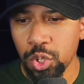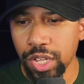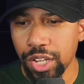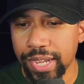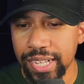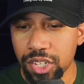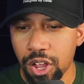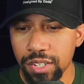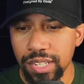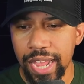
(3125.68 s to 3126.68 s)
You can look at
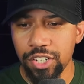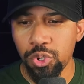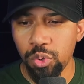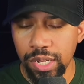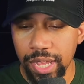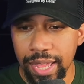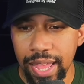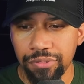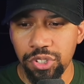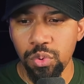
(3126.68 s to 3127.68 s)
songs like
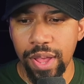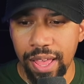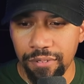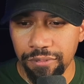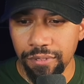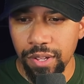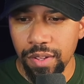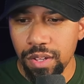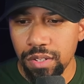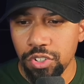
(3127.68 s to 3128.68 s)
Julia, F2F,
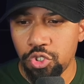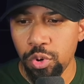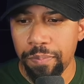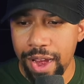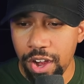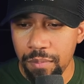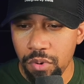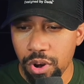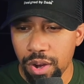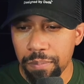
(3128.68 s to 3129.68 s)
Drew
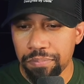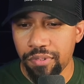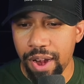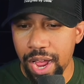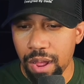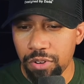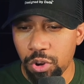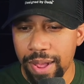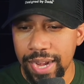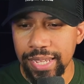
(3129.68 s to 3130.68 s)
Barrymore,
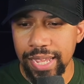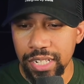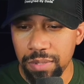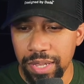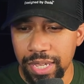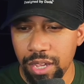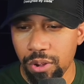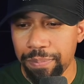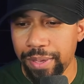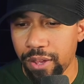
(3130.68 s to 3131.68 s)
Prom, Nobody Gets Me,
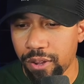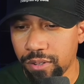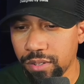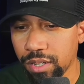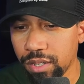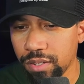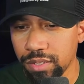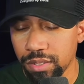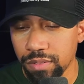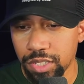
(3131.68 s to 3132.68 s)
Kill Bill,
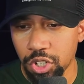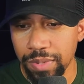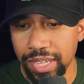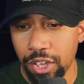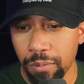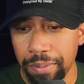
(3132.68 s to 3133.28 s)
Ghost in